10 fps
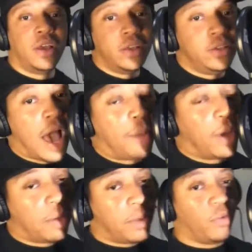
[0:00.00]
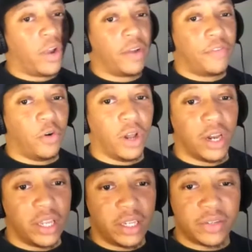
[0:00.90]
y'all better be ready for a
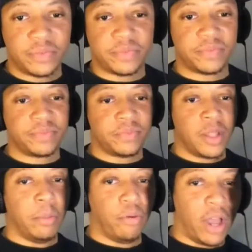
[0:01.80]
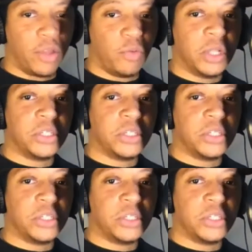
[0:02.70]
link. Brother, what you